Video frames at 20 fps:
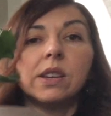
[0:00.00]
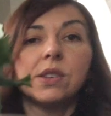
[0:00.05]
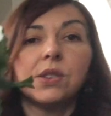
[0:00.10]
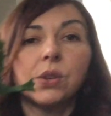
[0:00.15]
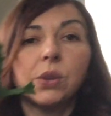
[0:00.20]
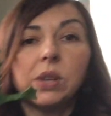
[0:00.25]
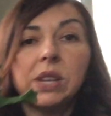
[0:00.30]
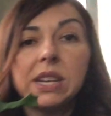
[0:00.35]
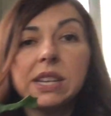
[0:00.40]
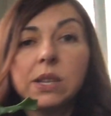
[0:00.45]

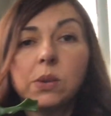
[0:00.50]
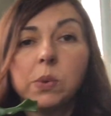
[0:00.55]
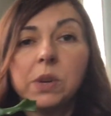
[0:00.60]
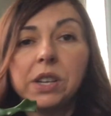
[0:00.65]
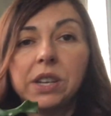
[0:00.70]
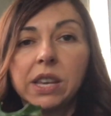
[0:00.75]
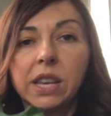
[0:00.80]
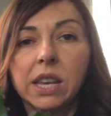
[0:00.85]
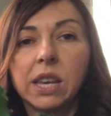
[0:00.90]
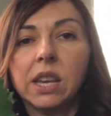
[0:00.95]
So this
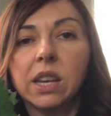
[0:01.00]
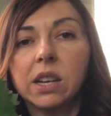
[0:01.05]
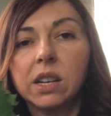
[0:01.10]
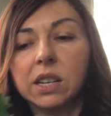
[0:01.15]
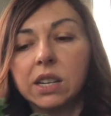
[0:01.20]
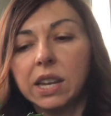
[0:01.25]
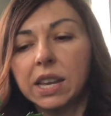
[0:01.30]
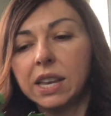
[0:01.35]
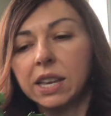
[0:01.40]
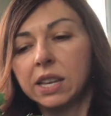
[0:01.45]
one
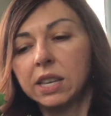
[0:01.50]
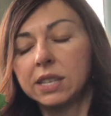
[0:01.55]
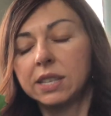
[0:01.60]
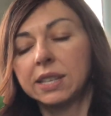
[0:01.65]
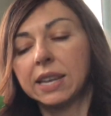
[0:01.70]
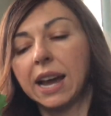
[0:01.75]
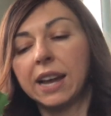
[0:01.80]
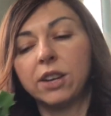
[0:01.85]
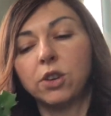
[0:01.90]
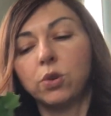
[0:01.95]
here
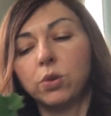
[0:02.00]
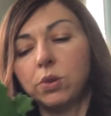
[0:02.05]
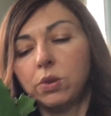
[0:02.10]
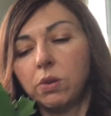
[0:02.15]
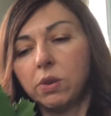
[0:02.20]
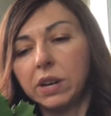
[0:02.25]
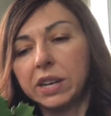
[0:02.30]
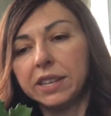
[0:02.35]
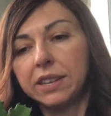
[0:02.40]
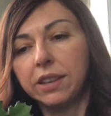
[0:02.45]
is, I don't
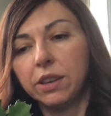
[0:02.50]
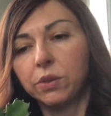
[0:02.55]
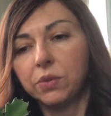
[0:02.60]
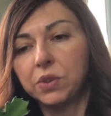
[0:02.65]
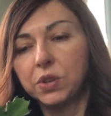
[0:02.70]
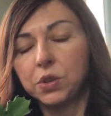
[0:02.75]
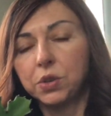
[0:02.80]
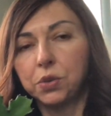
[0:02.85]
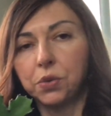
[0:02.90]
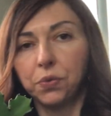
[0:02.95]
know idea of
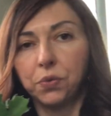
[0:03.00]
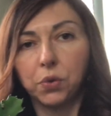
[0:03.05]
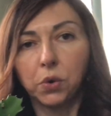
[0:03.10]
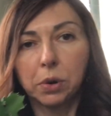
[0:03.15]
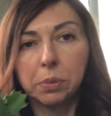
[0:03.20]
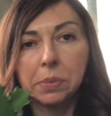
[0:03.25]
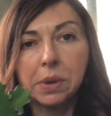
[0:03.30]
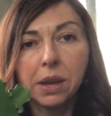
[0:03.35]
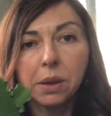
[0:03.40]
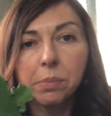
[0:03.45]
this
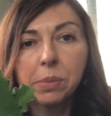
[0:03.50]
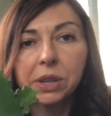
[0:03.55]
Euphorbia,